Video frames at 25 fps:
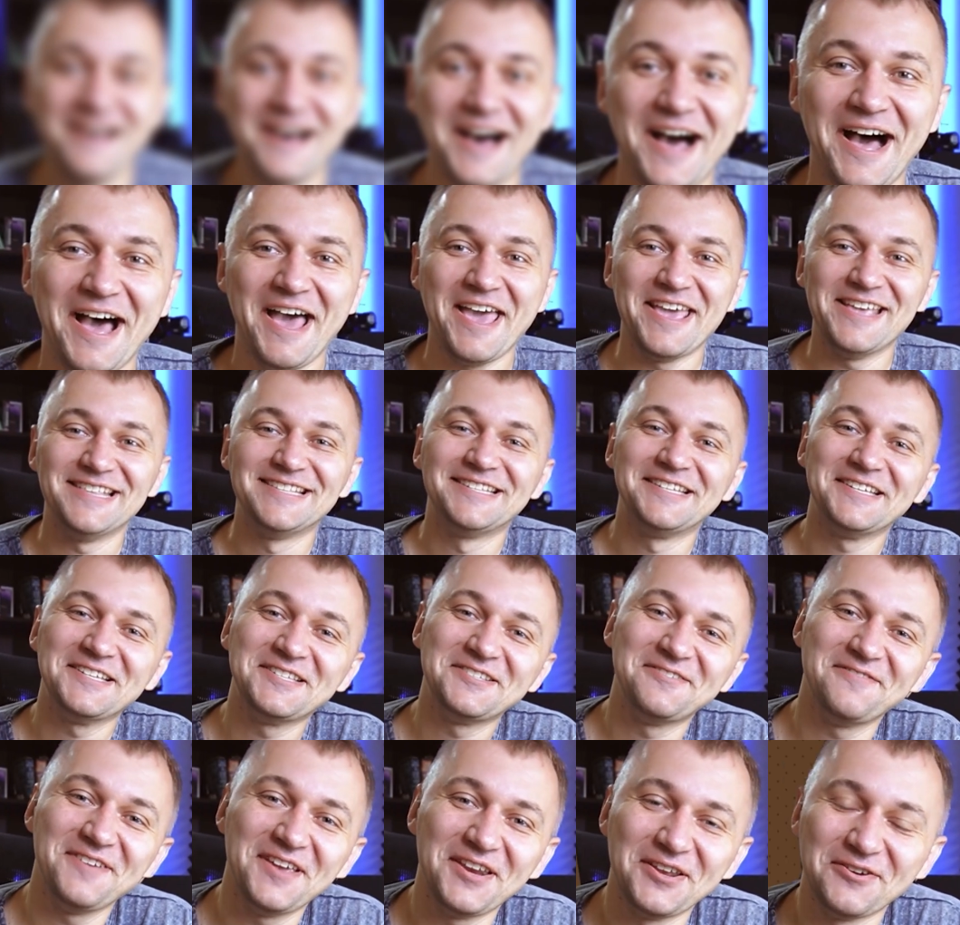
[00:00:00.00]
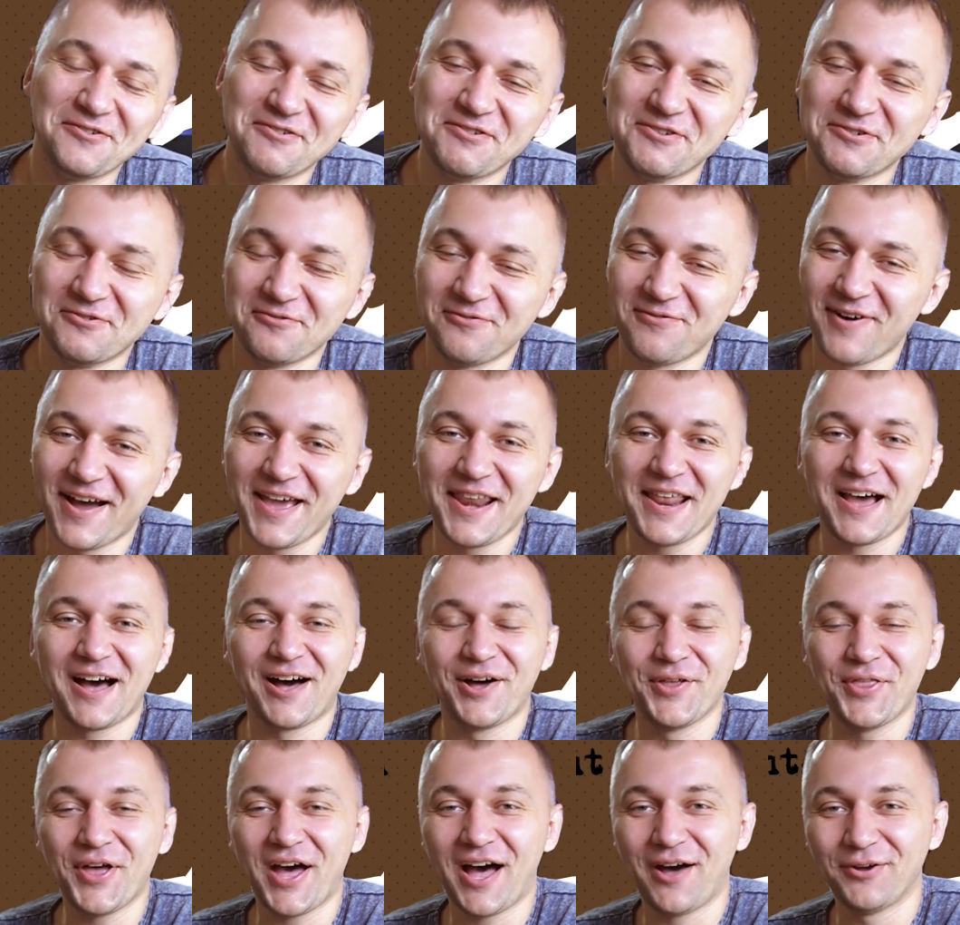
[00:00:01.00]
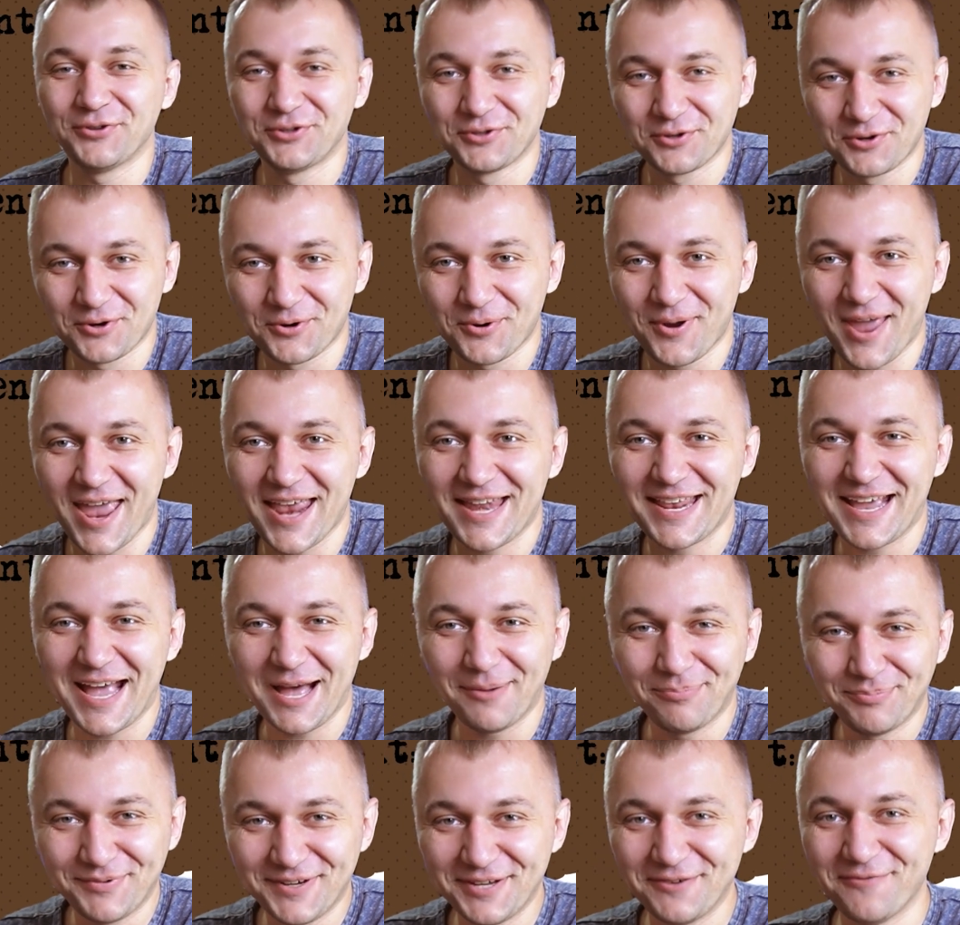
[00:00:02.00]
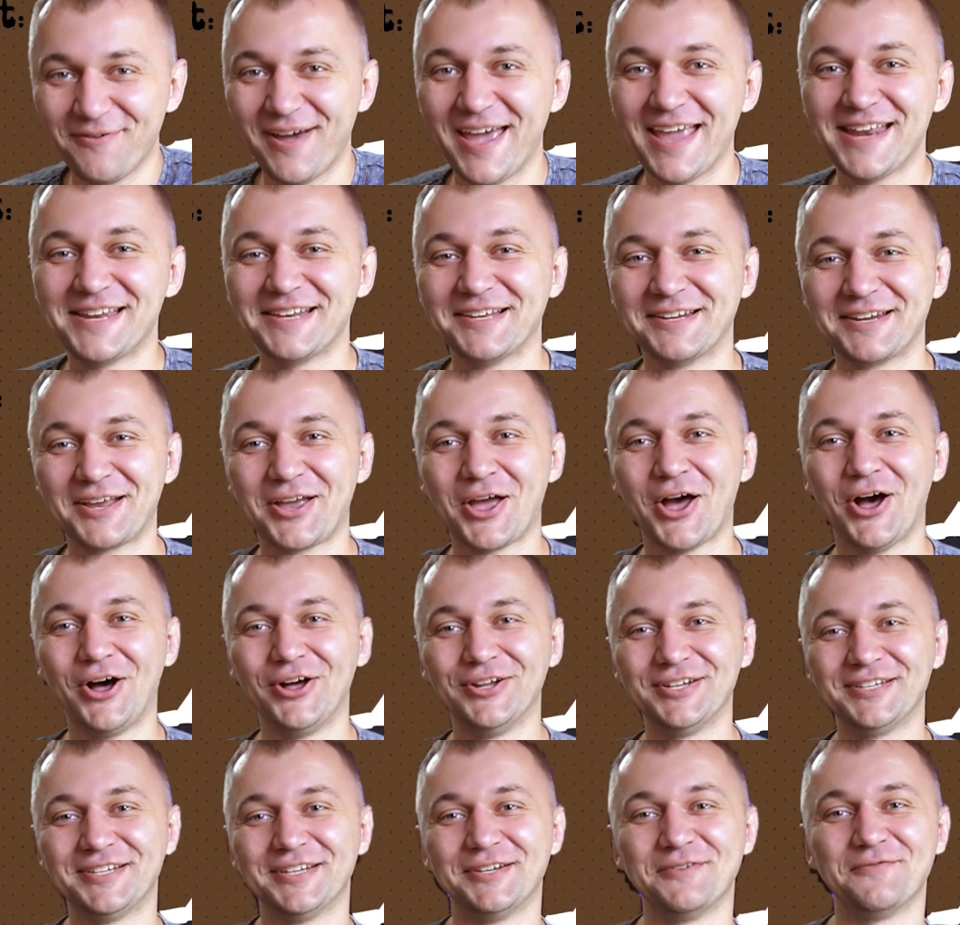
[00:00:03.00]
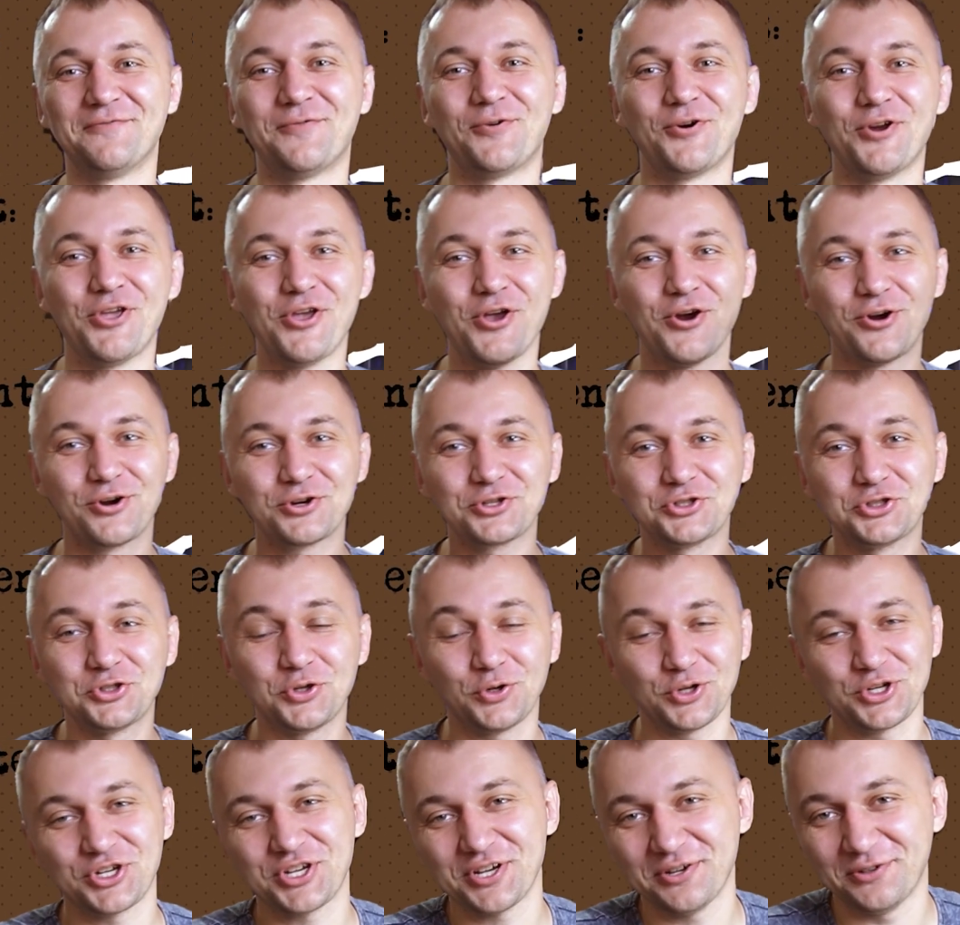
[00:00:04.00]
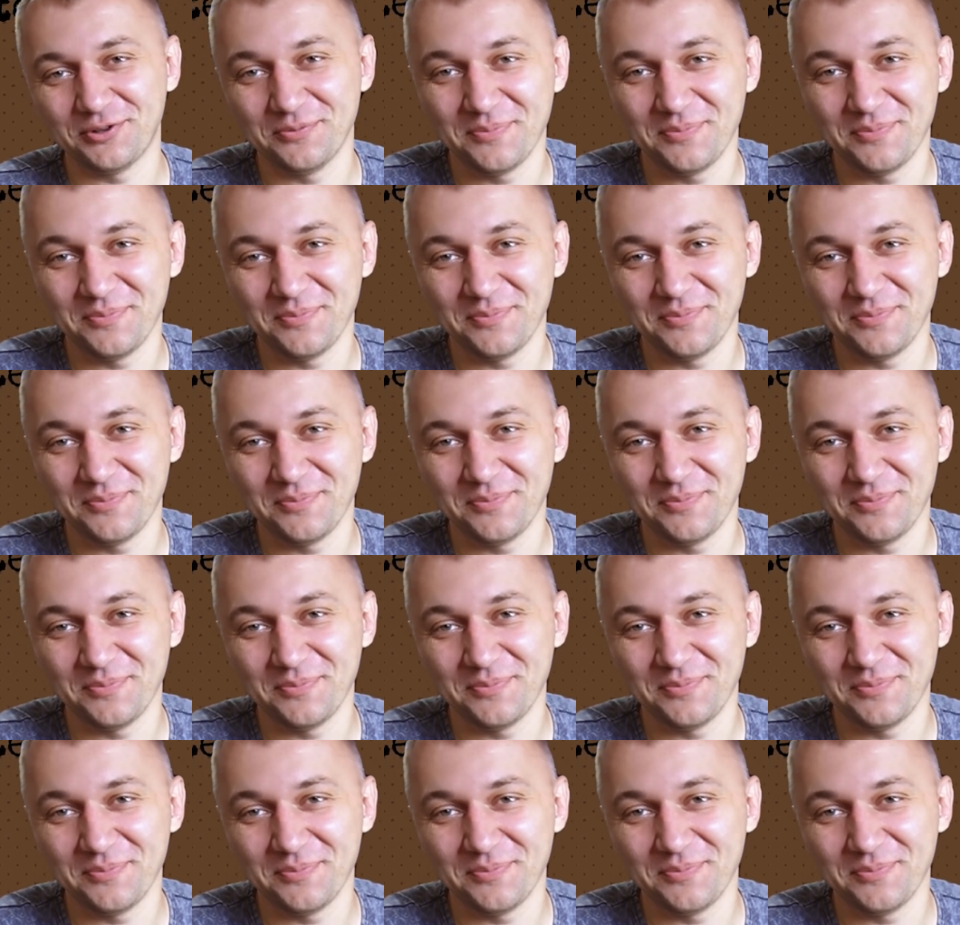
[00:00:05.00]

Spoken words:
Hi, in this video you'll find out how to create captivating content for your social